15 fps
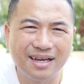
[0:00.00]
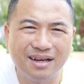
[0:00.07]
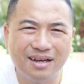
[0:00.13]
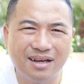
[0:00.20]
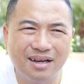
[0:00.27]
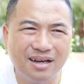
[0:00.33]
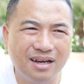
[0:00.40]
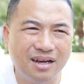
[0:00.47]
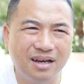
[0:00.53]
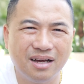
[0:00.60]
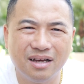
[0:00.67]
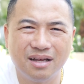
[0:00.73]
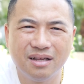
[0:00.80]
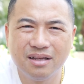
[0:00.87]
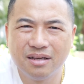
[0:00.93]

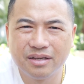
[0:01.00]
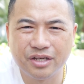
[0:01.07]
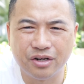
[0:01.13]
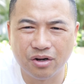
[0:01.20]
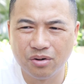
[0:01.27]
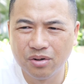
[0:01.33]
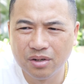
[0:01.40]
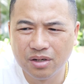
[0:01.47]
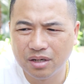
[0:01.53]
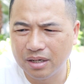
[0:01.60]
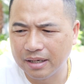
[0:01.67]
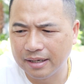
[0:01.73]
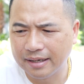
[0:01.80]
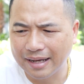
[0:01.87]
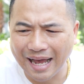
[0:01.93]
I
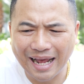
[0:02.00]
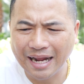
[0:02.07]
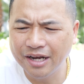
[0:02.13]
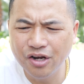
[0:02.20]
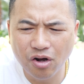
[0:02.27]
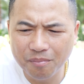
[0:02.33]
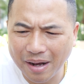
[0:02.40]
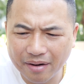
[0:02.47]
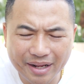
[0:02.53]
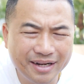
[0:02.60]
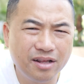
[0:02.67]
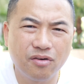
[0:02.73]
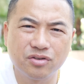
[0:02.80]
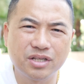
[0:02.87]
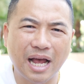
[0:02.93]
didn't know about
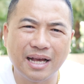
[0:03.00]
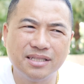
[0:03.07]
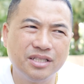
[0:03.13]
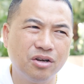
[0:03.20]
any of those guys.